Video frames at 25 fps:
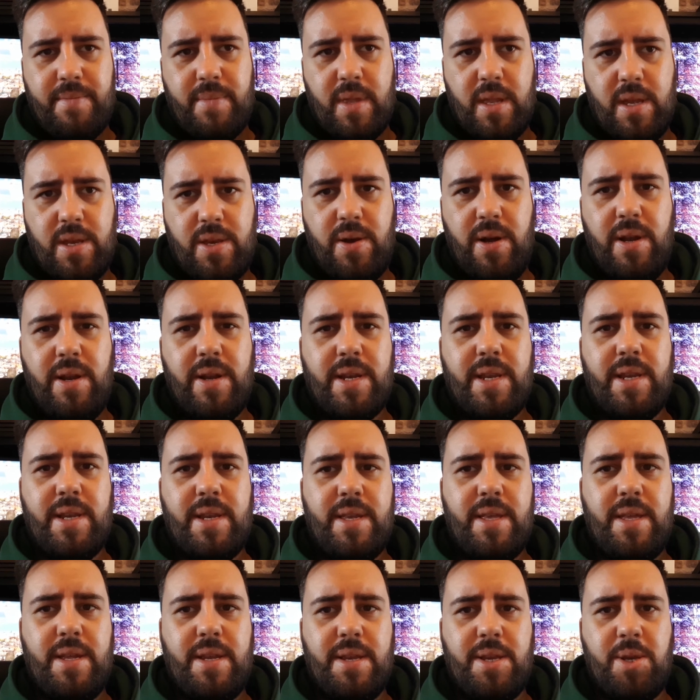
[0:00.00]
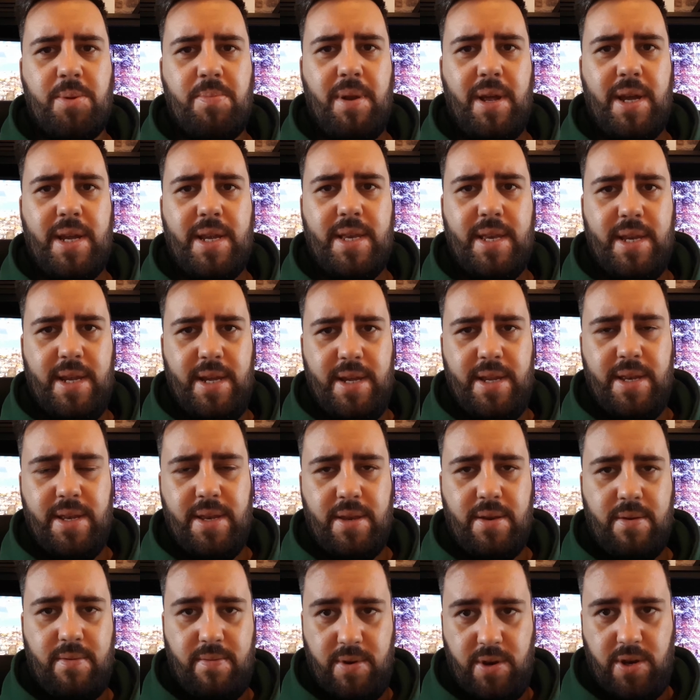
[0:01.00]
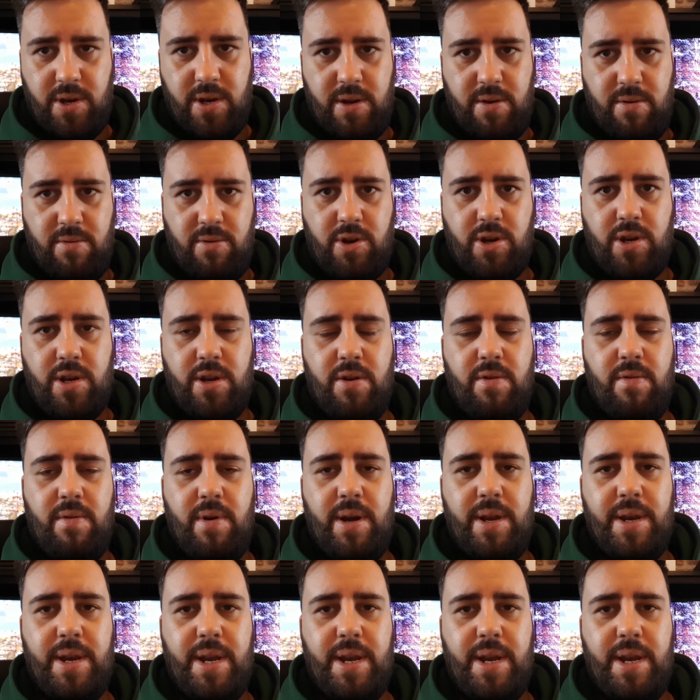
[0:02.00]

So I looked into the display settings, which I'll show right